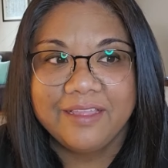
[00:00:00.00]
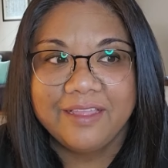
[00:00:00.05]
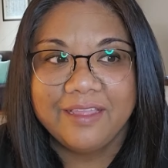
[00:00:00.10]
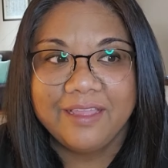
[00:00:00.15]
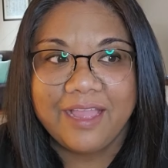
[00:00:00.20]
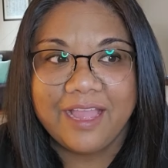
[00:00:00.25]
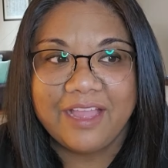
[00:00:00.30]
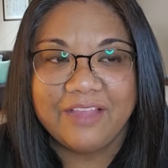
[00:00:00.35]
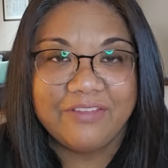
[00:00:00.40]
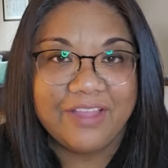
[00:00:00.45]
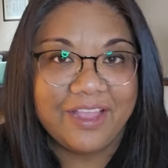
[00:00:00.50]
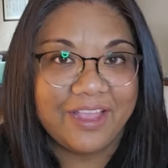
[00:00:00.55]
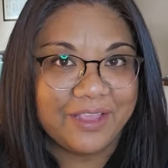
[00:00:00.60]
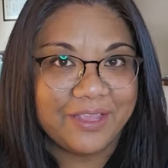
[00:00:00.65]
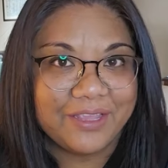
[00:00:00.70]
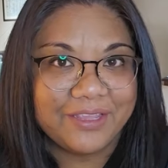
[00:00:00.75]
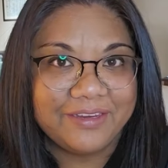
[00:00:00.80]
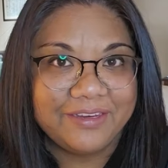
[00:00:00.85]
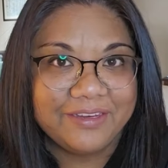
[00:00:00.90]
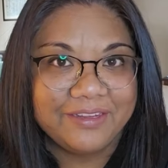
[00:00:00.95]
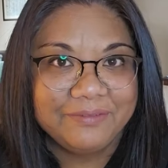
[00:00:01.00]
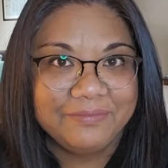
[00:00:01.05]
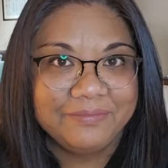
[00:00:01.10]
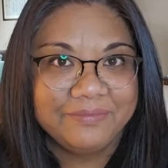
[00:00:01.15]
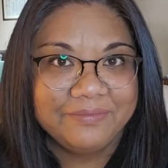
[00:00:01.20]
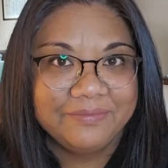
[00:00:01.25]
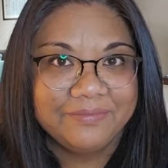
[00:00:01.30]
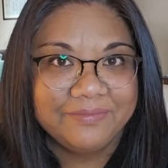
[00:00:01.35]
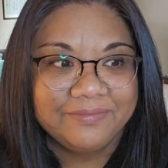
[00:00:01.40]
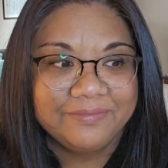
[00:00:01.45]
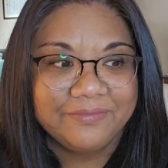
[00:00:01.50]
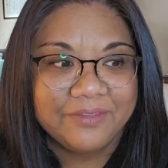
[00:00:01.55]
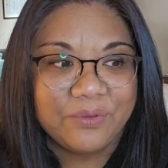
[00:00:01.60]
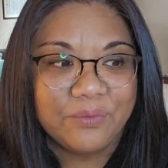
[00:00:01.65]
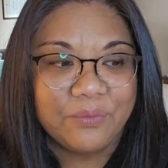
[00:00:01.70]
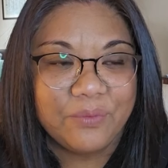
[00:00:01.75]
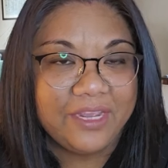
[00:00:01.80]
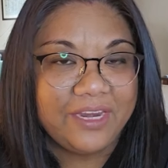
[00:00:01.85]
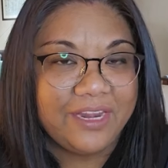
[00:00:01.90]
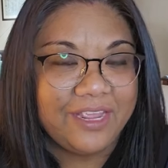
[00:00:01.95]
have had
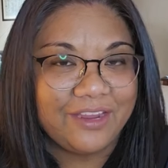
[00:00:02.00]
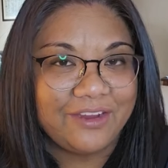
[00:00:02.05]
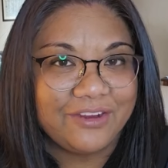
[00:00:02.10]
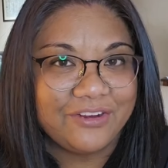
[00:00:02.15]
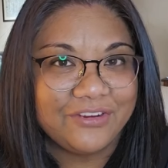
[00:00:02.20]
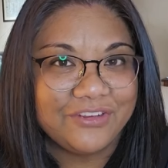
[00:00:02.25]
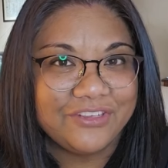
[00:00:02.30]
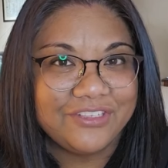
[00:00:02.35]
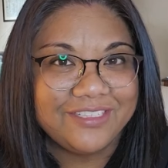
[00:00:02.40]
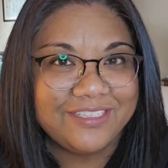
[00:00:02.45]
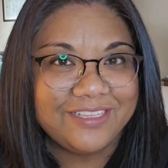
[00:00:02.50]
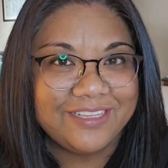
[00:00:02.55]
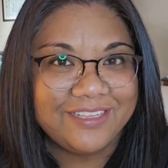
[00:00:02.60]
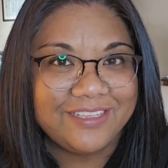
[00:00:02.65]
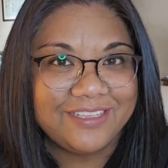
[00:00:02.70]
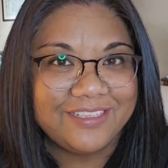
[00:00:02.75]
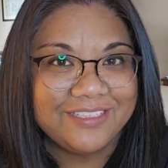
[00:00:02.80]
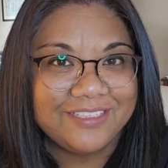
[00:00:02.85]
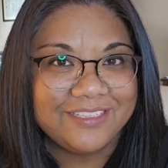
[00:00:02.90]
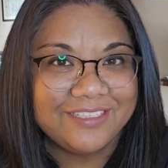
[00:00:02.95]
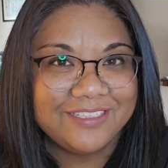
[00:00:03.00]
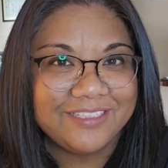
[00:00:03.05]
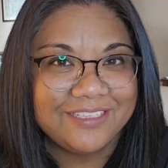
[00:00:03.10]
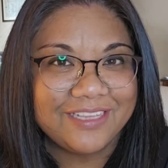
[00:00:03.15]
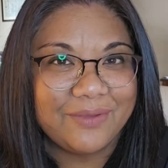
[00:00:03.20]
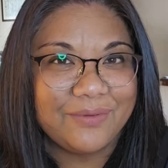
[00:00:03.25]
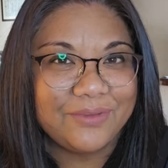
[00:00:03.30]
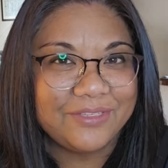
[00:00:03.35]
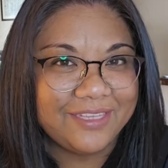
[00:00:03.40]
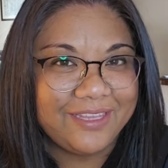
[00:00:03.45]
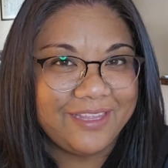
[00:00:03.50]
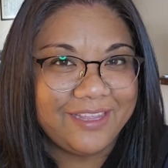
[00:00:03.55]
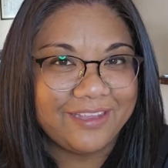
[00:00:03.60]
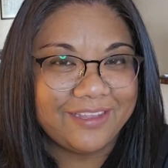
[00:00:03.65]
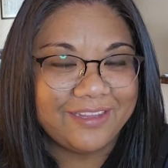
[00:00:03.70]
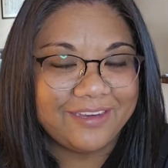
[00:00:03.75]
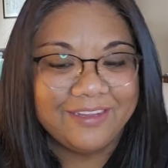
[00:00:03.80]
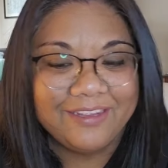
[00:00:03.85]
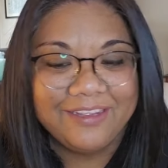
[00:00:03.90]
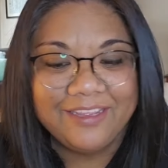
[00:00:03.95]
white hair since I was a
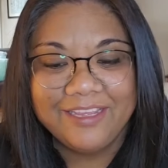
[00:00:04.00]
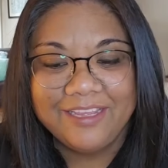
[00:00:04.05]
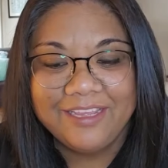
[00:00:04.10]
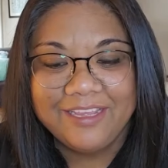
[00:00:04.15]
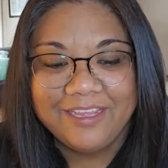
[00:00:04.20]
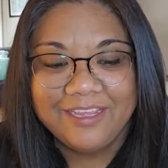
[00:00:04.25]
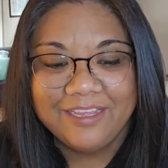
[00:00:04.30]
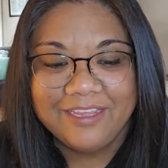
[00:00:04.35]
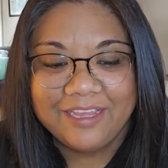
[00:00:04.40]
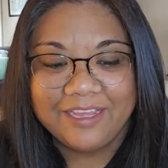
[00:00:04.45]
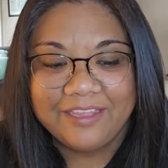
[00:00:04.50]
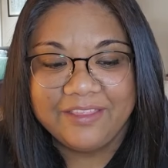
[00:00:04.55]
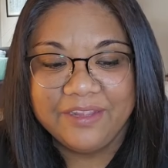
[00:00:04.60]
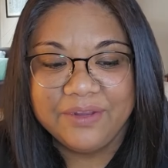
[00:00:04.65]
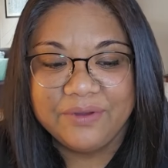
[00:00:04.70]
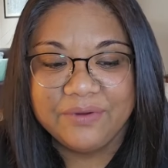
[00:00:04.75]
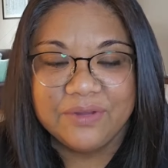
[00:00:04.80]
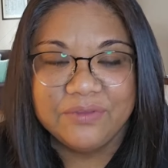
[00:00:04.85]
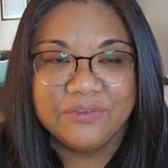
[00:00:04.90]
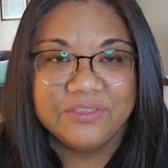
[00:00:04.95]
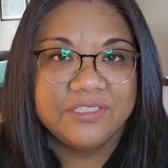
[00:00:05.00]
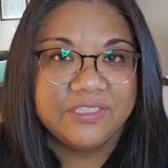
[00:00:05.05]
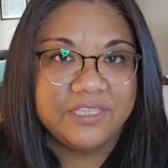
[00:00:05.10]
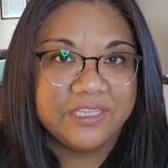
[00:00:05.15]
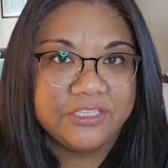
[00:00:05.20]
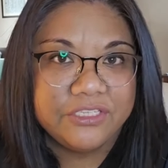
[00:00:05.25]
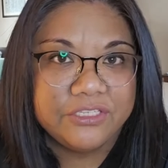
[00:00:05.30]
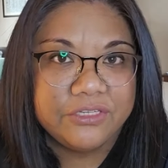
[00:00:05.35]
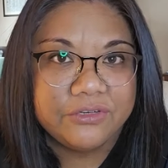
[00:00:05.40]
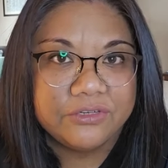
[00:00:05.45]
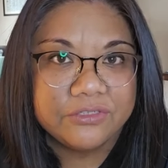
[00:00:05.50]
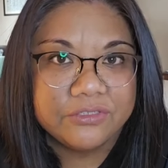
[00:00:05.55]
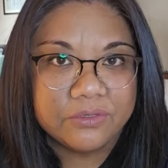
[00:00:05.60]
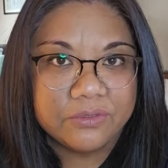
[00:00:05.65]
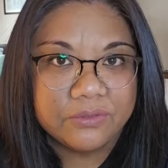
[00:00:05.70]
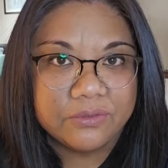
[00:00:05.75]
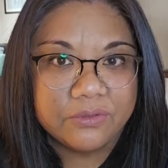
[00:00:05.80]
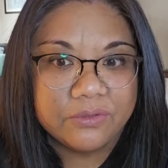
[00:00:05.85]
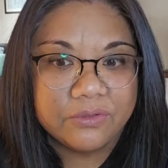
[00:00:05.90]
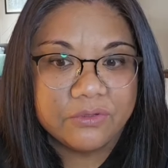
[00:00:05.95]
kid. I think around six years
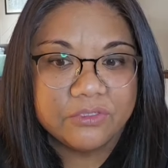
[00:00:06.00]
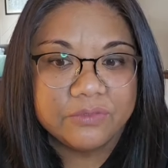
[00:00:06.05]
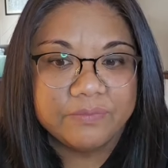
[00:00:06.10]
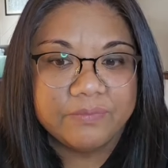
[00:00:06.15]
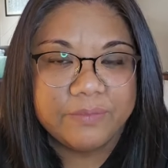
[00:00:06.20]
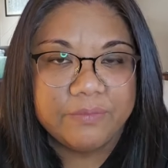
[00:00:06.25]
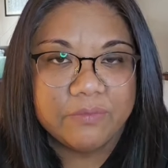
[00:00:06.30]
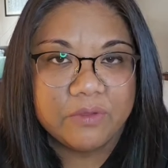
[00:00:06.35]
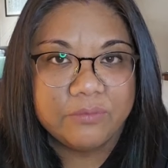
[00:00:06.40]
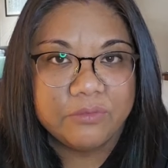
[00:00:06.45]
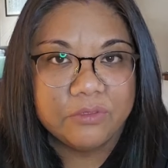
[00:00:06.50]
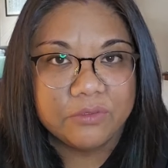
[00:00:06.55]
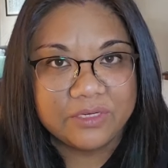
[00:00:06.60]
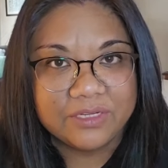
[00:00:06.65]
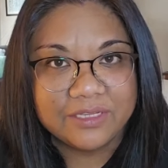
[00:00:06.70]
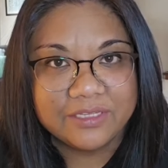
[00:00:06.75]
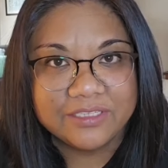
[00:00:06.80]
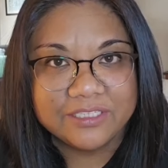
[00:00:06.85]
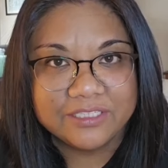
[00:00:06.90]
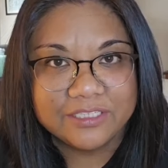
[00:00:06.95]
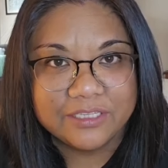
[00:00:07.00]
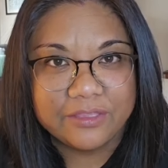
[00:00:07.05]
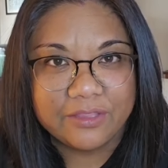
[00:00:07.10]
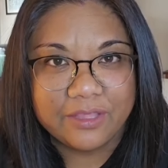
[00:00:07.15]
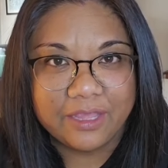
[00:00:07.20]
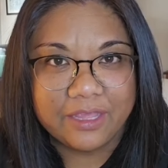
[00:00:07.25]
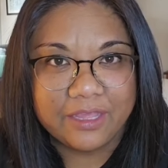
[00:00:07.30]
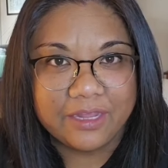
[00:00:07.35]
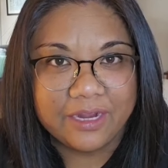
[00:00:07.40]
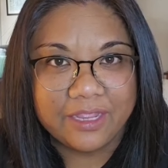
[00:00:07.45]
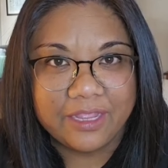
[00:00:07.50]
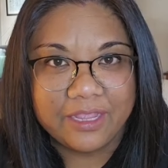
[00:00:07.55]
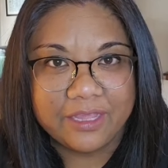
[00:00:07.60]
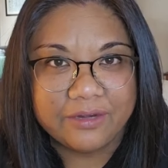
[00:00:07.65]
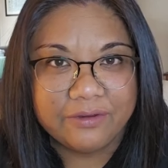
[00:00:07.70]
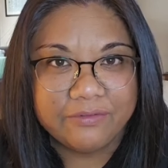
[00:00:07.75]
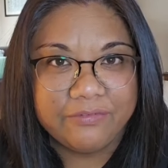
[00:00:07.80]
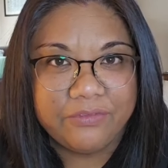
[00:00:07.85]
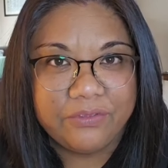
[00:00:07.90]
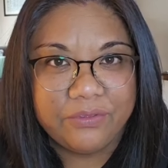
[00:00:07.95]
old, my mom noticed that I had
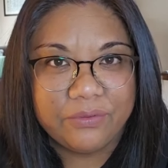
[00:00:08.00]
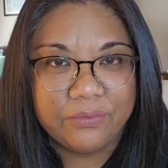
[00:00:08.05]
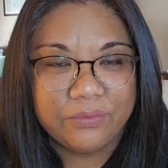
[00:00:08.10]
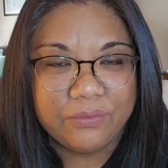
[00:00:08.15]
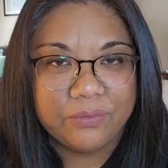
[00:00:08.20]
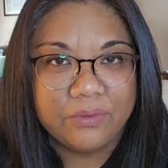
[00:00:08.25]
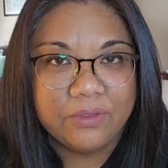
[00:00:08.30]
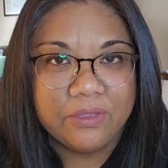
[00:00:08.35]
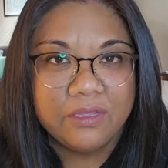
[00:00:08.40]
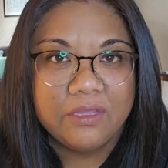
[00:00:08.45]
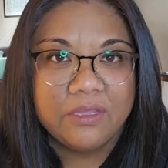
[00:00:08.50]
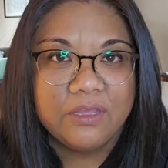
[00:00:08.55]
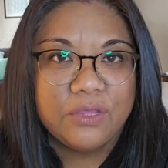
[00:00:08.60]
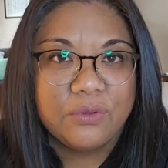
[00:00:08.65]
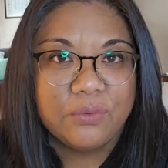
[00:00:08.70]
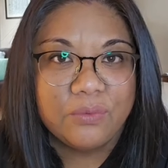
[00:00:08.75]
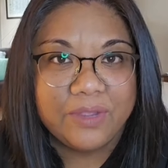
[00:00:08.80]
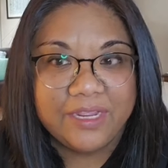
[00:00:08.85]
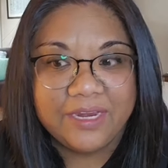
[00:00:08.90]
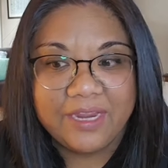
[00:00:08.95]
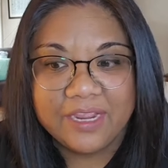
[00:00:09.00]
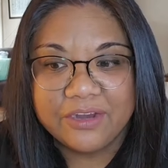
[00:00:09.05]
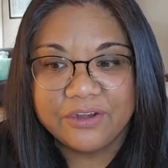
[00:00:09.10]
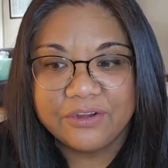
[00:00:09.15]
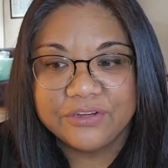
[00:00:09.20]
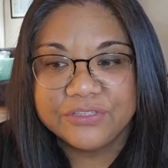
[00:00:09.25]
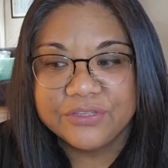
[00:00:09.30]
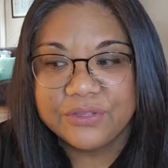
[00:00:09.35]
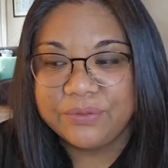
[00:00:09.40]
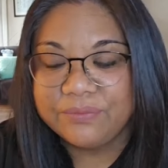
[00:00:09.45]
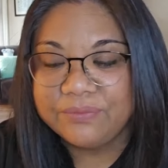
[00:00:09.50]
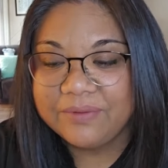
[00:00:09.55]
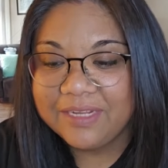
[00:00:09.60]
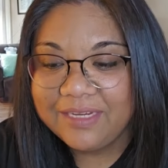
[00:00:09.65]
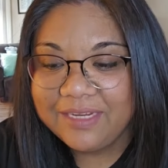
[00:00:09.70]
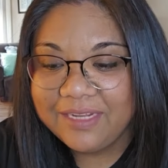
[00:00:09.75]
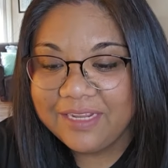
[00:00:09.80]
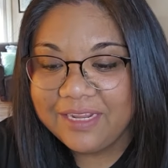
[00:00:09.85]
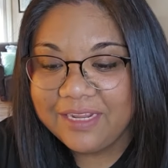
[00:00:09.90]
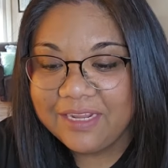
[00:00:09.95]
a few white hairs
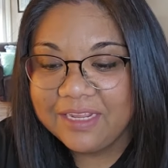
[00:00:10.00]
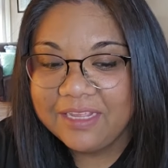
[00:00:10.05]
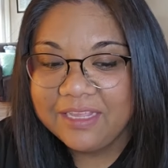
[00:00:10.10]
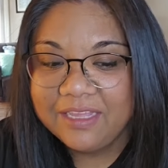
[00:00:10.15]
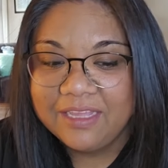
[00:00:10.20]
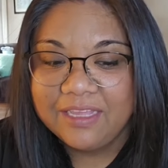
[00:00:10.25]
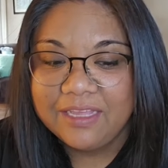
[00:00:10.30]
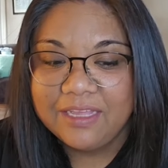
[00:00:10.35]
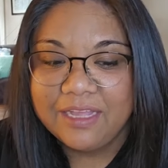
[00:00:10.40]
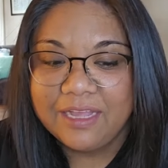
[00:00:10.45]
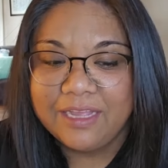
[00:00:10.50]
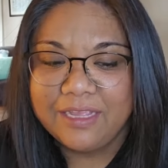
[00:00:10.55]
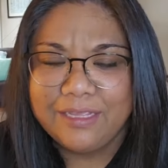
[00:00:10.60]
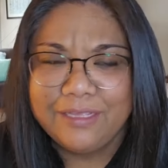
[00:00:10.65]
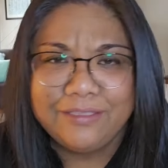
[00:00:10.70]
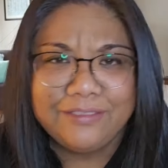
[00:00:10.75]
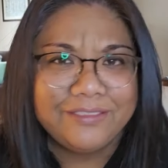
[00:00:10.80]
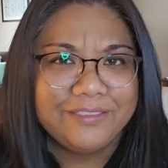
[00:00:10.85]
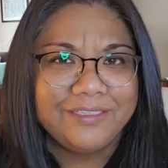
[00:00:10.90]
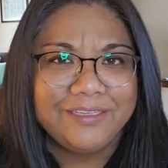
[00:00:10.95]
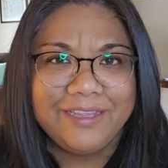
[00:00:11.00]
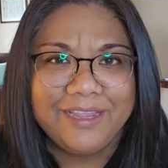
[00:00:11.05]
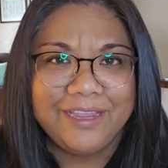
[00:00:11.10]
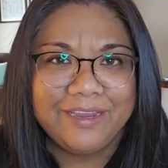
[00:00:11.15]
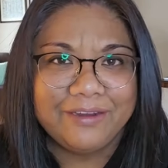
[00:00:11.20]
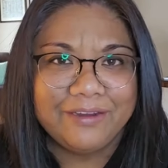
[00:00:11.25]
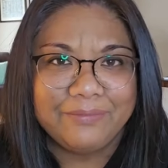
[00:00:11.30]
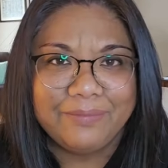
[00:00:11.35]
already. I didn't care